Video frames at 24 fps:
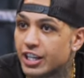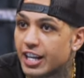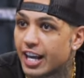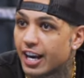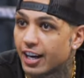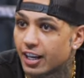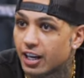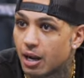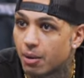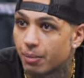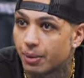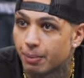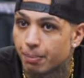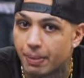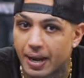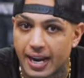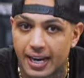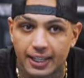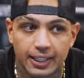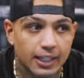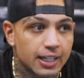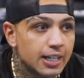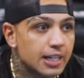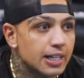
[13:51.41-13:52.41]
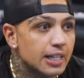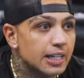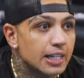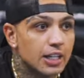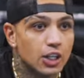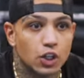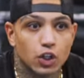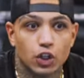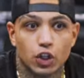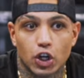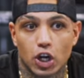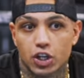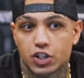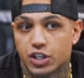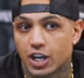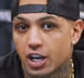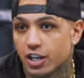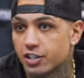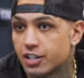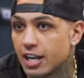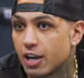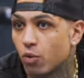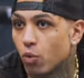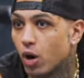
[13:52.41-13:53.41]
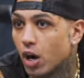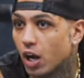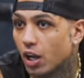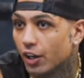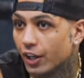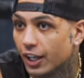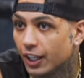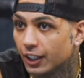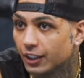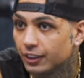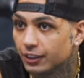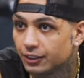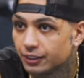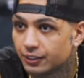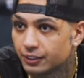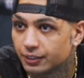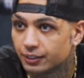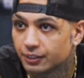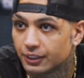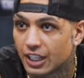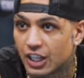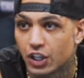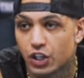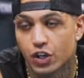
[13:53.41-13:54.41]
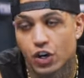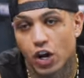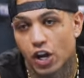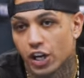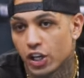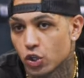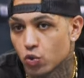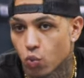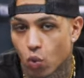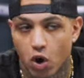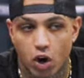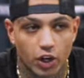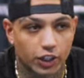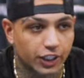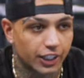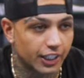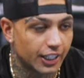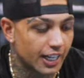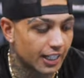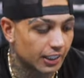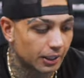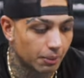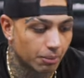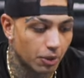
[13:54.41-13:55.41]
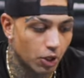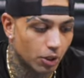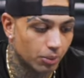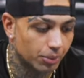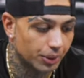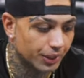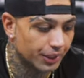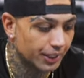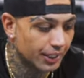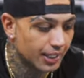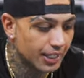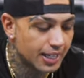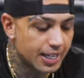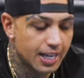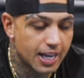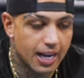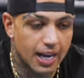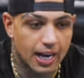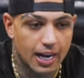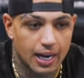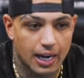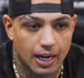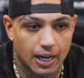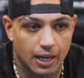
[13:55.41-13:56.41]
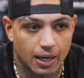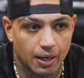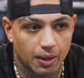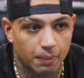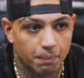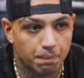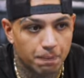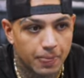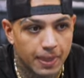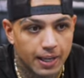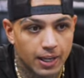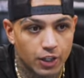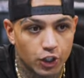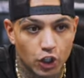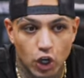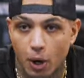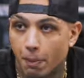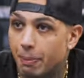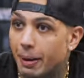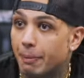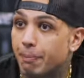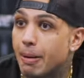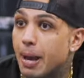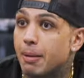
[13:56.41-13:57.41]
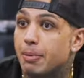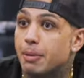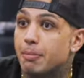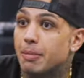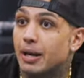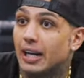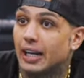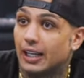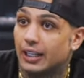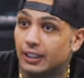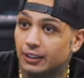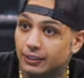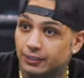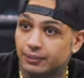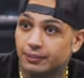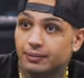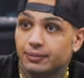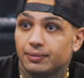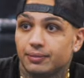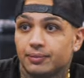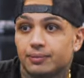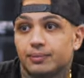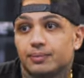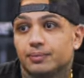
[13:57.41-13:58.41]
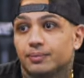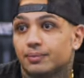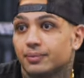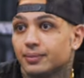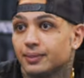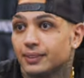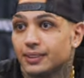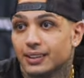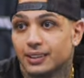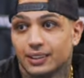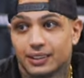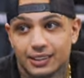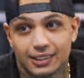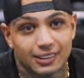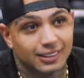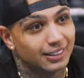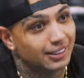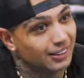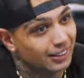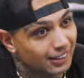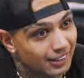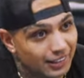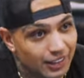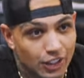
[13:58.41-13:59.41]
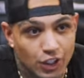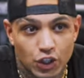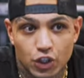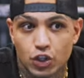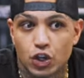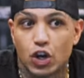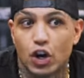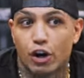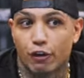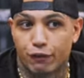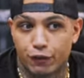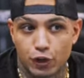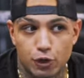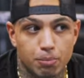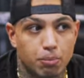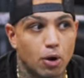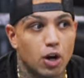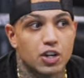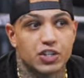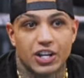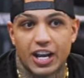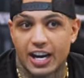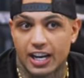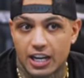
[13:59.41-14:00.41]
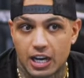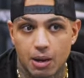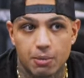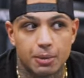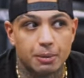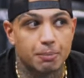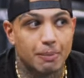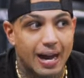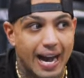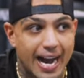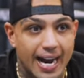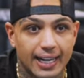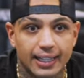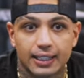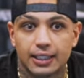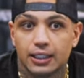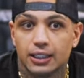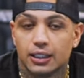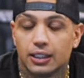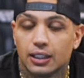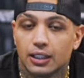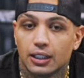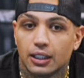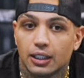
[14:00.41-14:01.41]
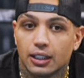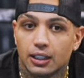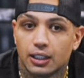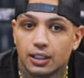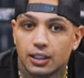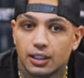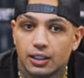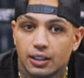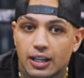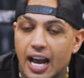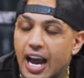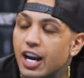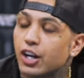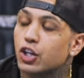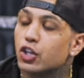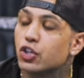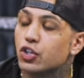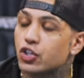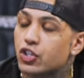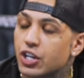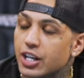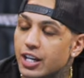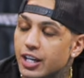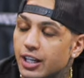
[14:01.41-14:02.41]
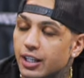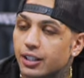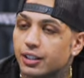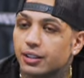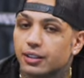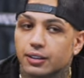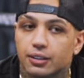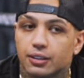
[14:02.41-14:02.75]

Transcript: that are coming back you got Deontay Wilder, you know he's working at the moment. Um, you got Big Baby Miller. Big Baby Miller. You got a few boys that are coming back. How do you see it